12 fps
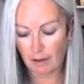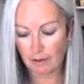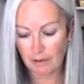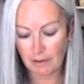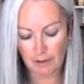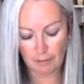
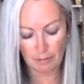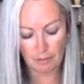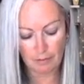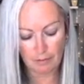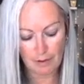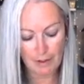under the
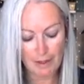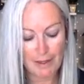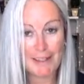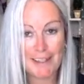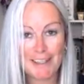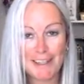
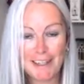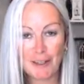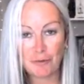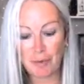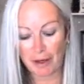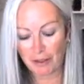
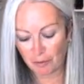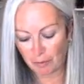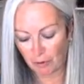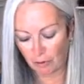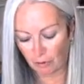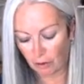steel bench
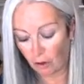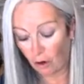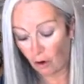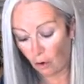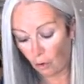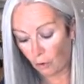
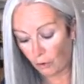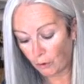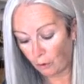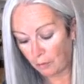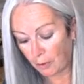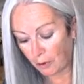block or
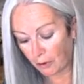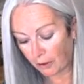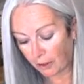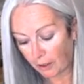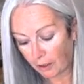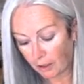your
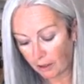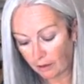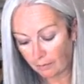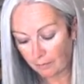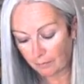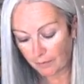book,
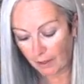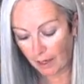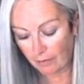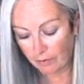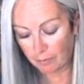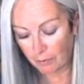
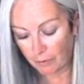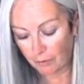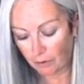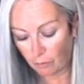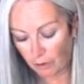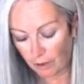heavy
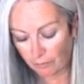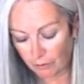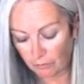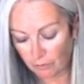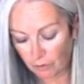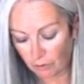book, whatever
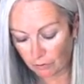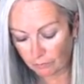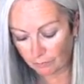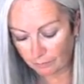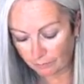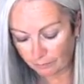you've got.